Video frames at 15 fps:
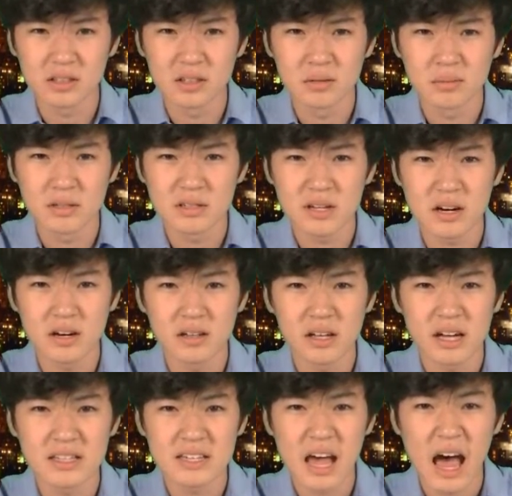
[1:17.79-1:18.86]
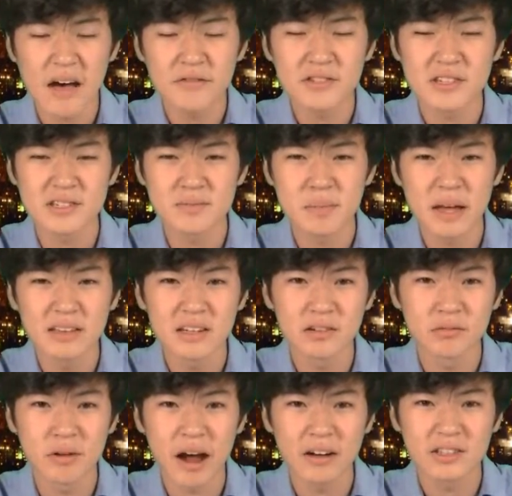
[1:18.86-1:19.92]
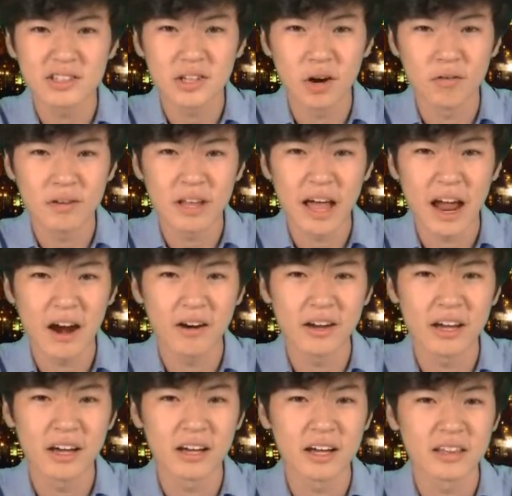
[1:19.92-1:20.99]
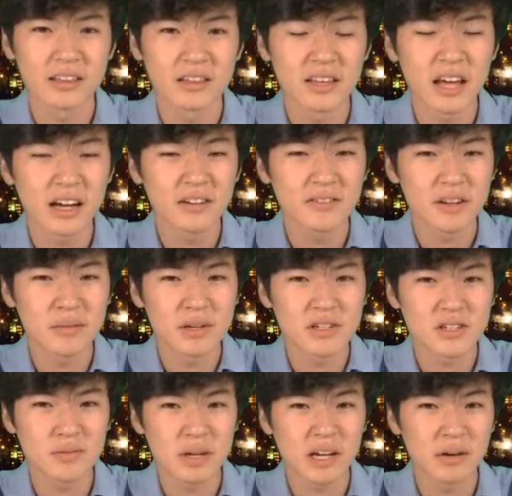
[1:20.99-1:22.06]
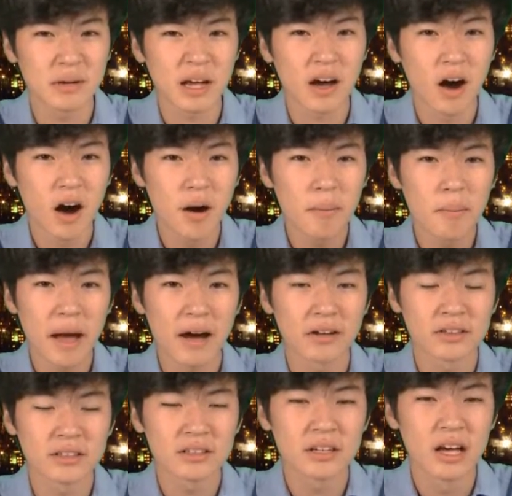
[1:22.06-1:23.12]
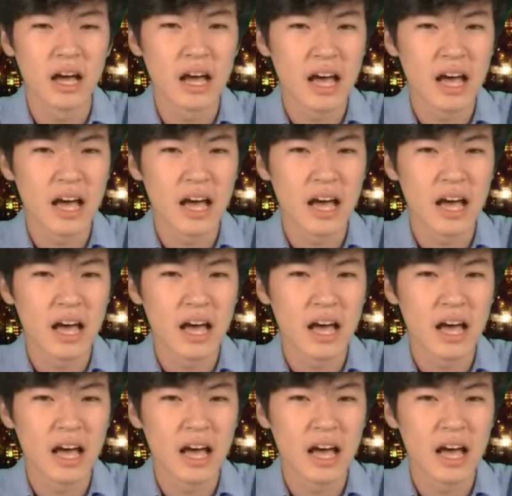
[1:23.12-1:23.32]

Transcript: Numerous airlines have suspended routes over the area, and the negative image is becoming compounded